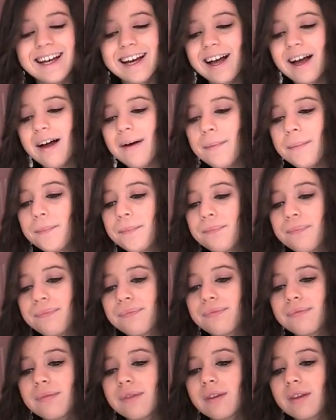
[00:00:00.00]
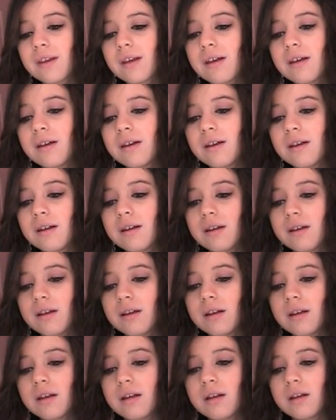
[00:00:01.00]

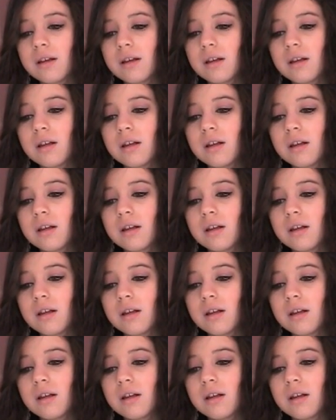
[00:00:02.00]
Nothing is said.